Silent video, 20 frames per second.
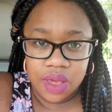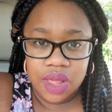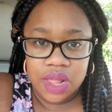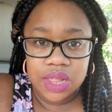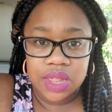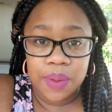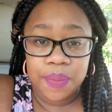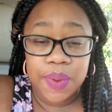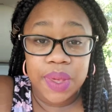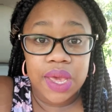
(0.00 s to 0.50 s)

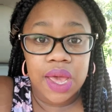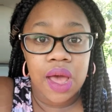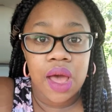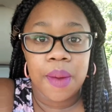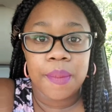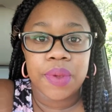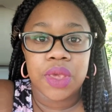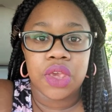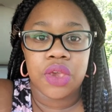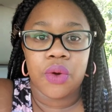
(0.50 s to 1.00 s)
to
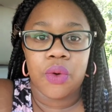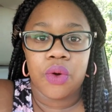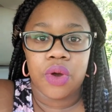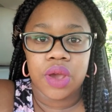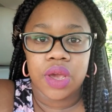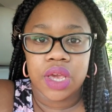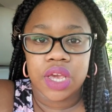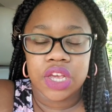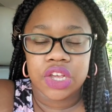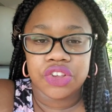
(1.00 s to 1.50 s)
become your
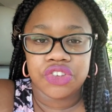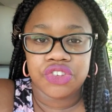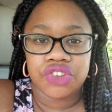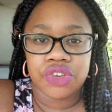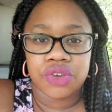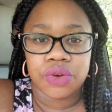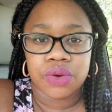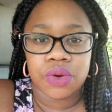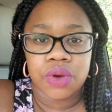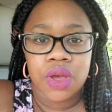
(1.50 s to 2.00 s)

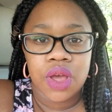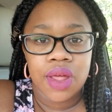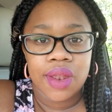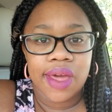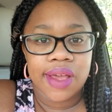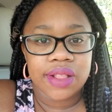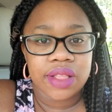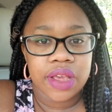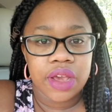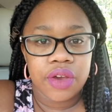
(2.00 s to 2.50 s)
issue
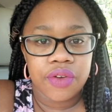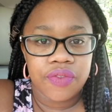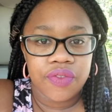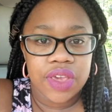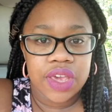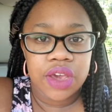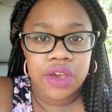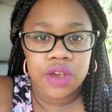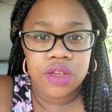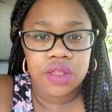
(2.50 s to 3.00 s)
like their
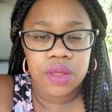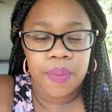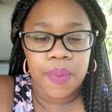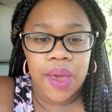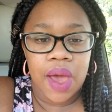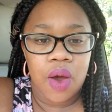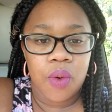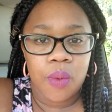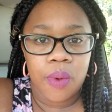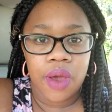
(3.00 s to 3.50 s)
fears
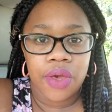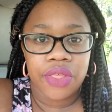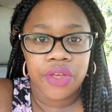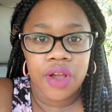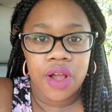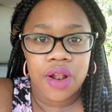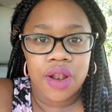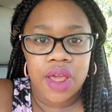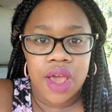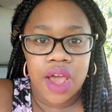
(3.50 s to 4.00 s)
about whether
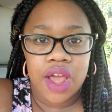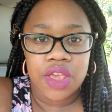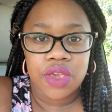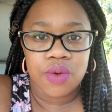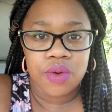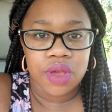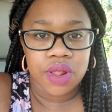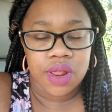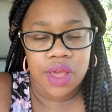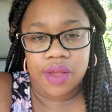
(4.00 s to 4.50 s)
or not you
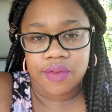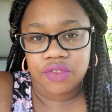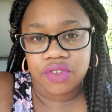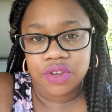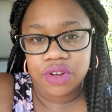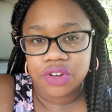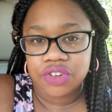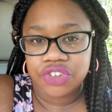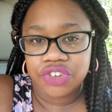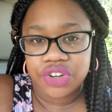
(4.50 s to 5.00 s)
can have
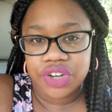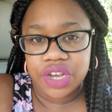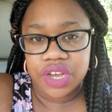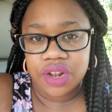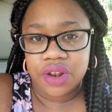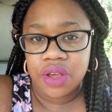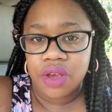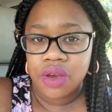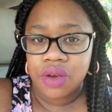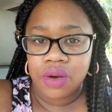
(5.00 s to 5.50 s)

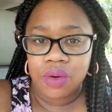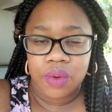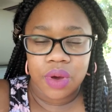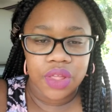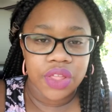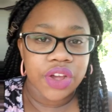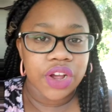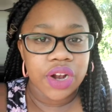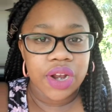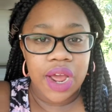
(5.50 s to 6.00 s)
children
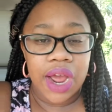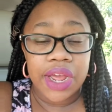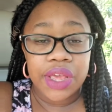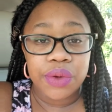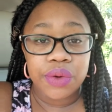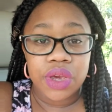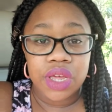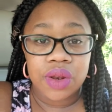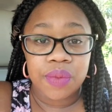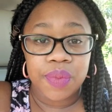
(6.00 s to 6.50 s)
whether or not you
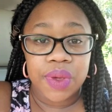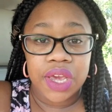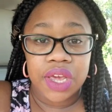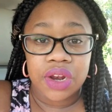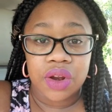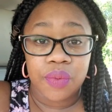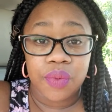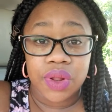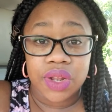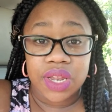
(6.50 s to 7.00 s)
can be in
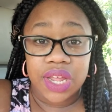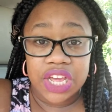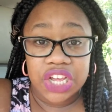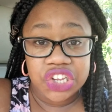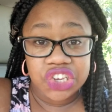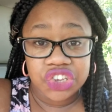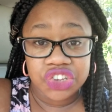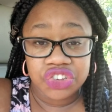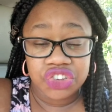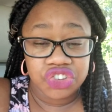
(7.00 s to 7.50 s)
a
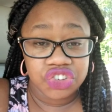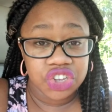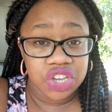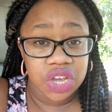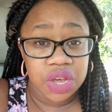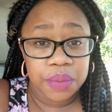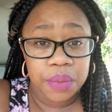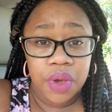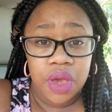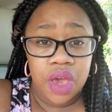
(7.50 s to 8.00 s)

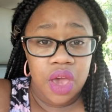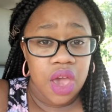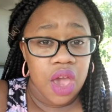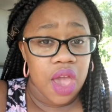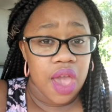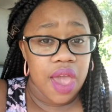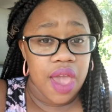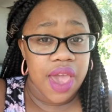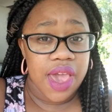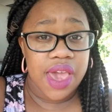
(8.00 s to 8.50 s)
relationship
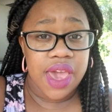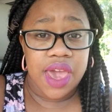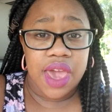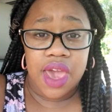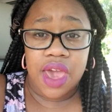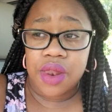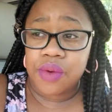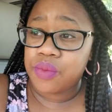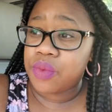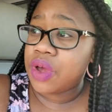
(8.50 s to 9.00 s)

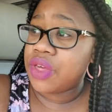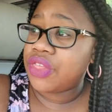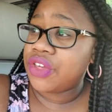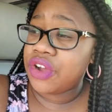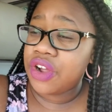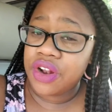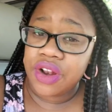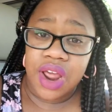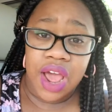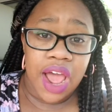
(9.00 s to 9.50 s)
and
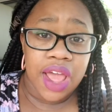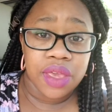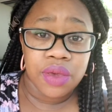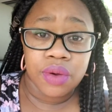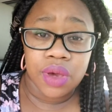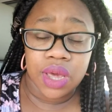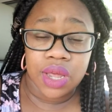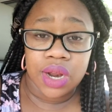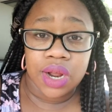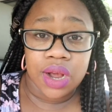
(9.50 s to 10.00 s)
whether or not you
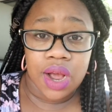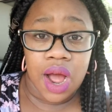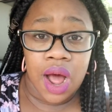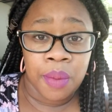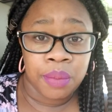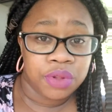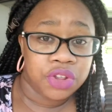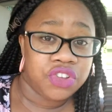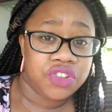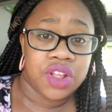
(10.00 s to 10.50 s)
can
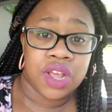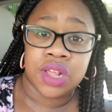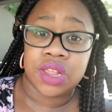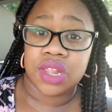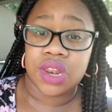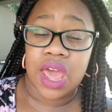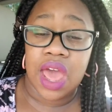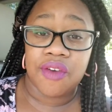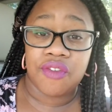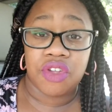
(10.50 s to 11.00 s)
accomplish things
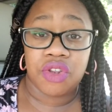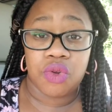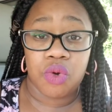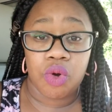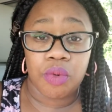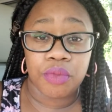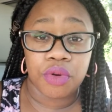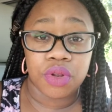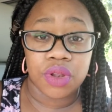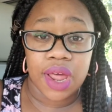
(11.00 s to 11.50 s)
and have a
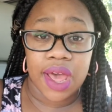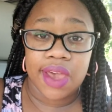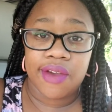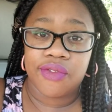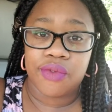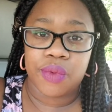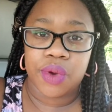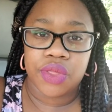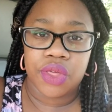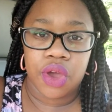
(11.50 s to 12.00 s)
normal life
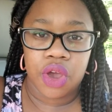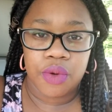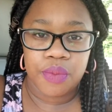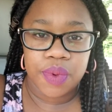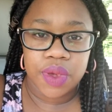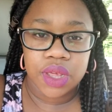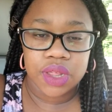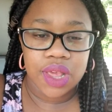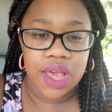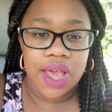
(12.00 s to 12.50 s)
with
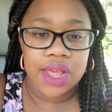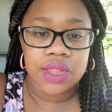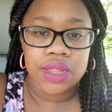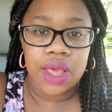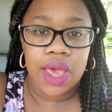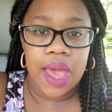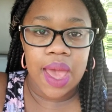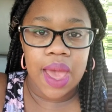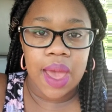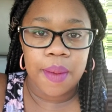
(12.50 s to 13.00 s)
herpes has
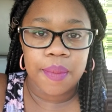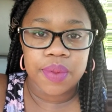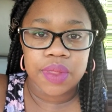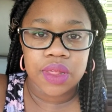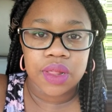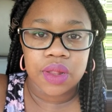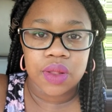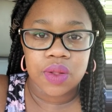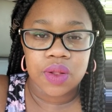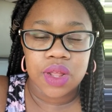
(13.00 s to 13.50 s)

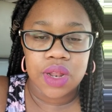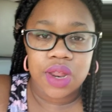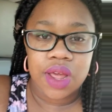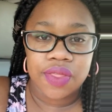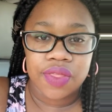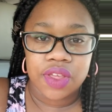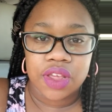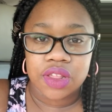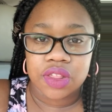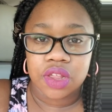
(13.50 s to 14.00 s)
absolutely
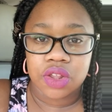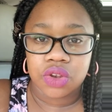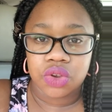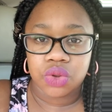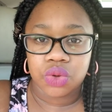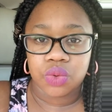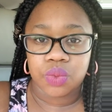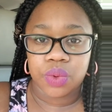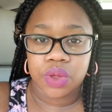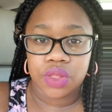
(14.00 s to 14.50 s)
nothing to
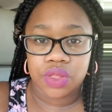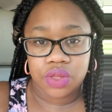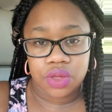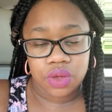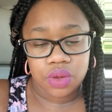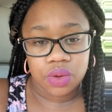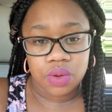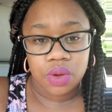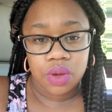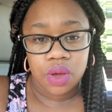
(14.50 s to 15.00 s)
do with
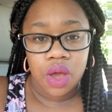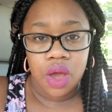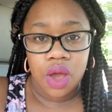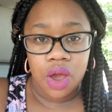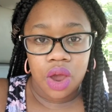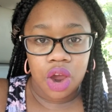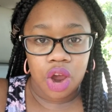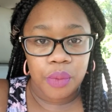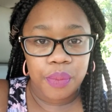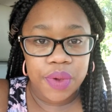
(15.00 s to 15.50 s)
you
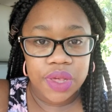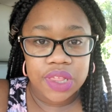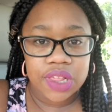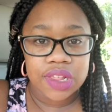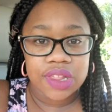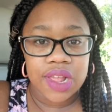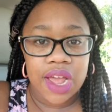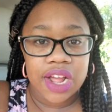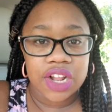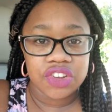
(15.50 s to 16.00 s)
herpes
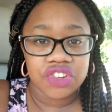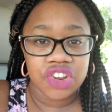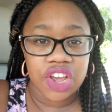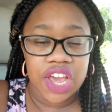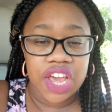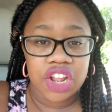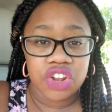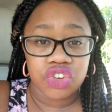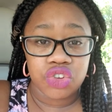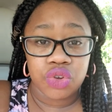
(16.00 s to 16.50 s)
does not
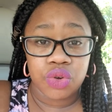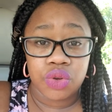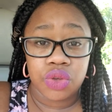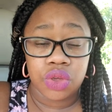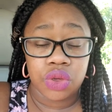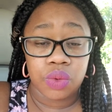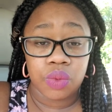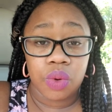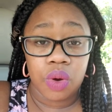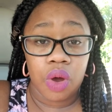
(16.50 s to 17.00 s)
change who
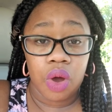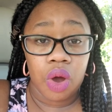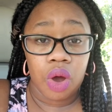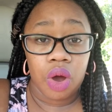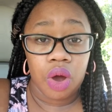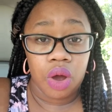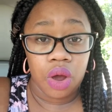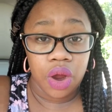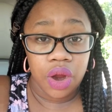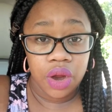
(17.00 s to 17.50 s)
you
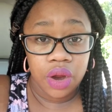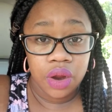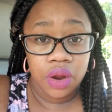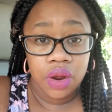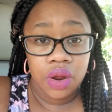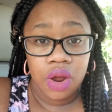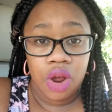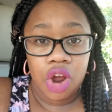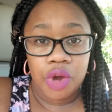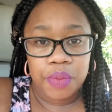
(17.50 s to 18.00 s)
are.
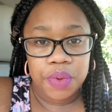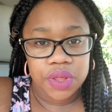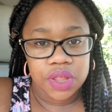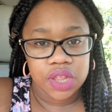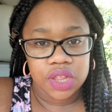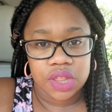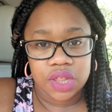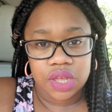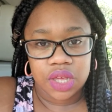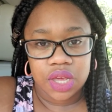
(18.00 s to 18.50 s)
Herpes
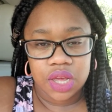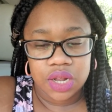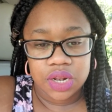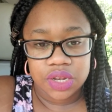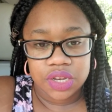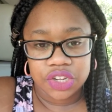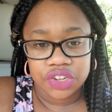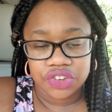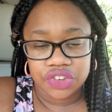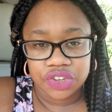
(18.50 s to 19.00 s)
is a
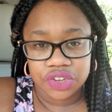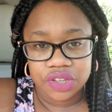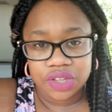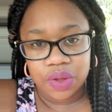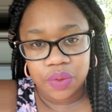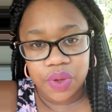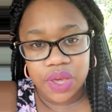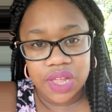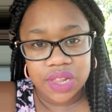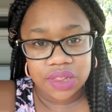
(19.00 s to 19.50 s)
condition.
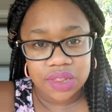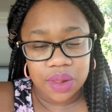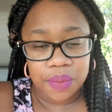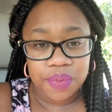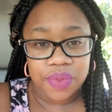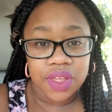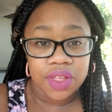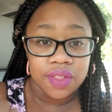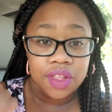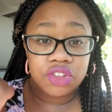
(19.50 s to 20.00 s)
So it's
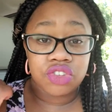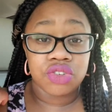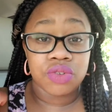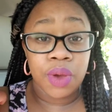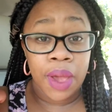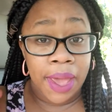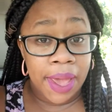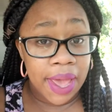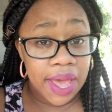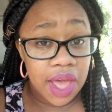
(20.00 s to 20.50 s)
something that you
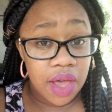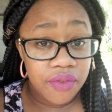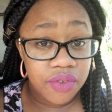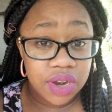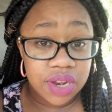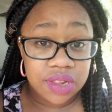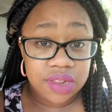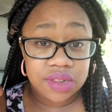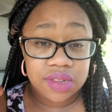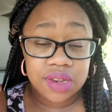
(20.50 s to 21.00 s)
have. It
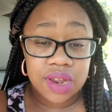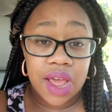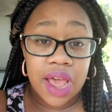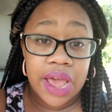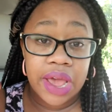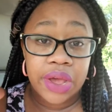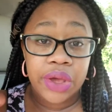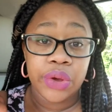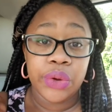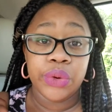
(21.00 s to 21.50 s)
is
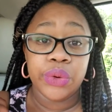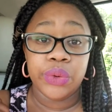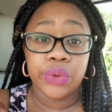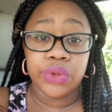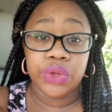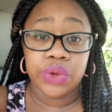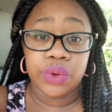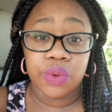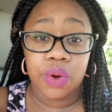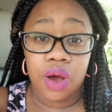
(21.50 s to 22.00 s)
not who
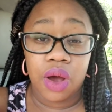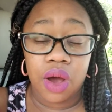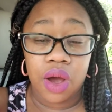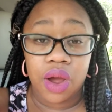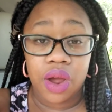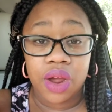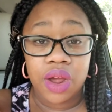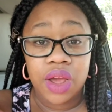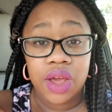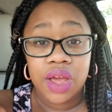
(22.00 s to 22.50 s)
you
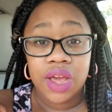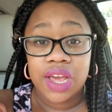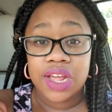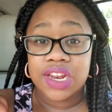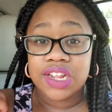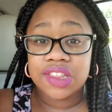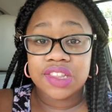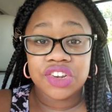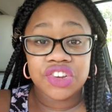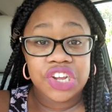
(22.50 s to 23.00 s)
are. It
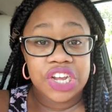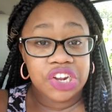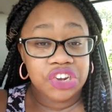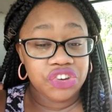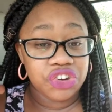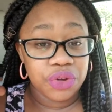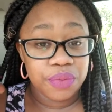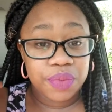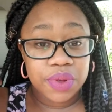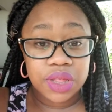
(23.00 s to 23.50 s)
doesn't change
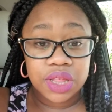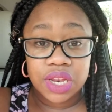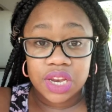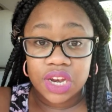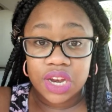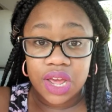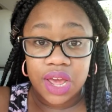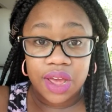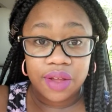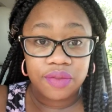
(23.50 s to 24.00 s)
your ability
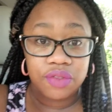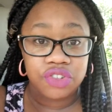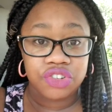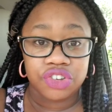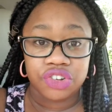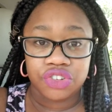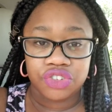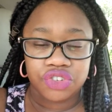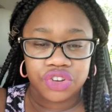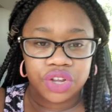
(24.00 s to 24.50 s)
to have
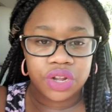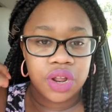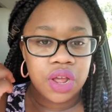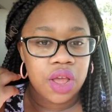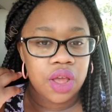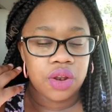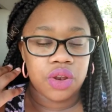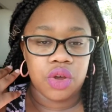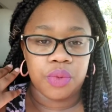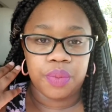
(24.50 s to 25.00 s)
children.
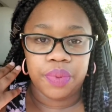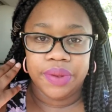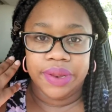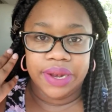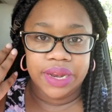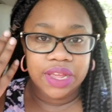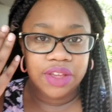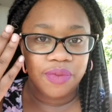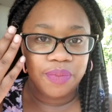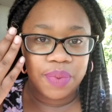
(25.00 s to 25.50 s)
There are
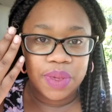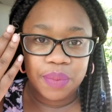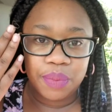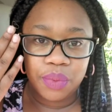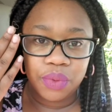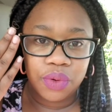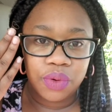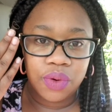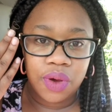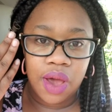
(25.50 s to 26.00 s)
plenty of
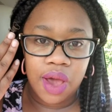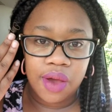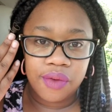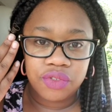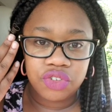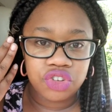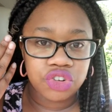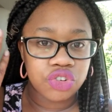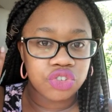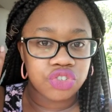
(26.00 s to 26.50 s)
people who have
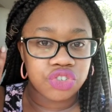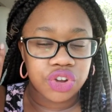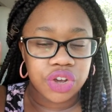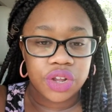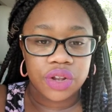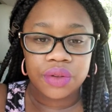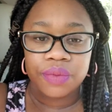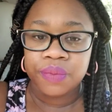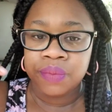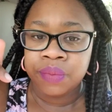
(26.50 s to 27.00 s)
children